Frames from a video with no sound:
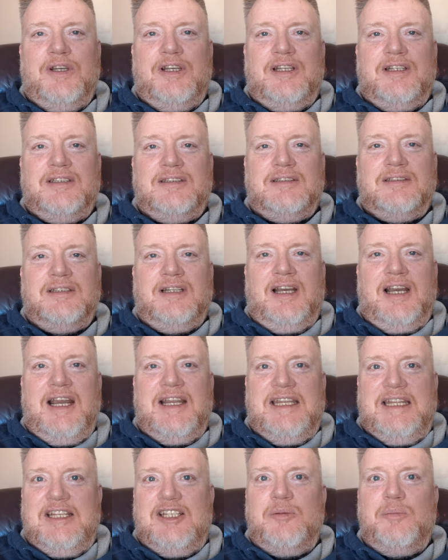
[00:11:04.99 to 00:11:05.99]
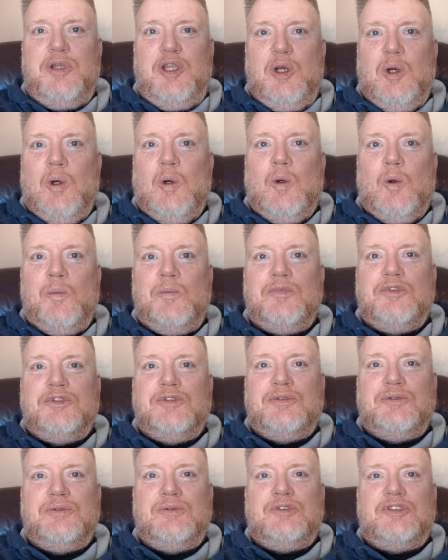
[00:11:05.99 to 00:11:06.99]
and I need to be home
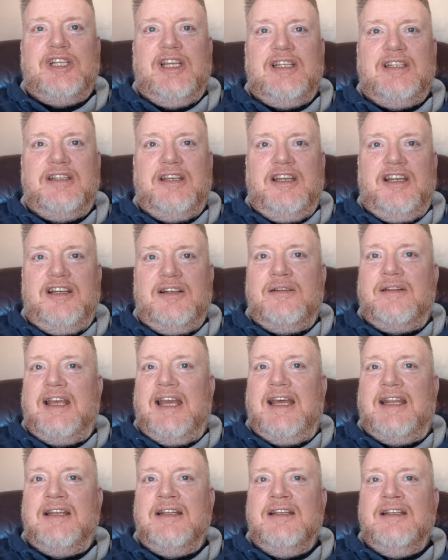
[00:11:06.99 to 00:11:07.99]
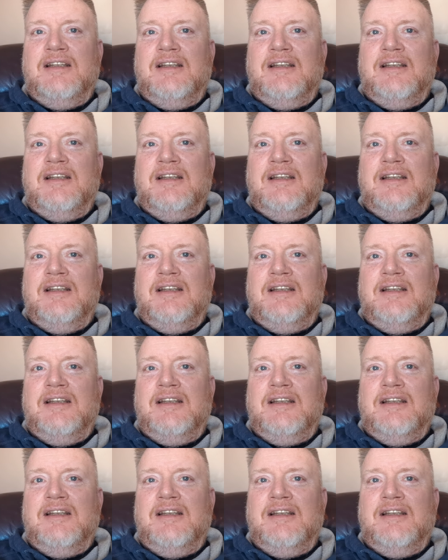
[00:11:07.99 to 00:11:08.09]
to take care of that.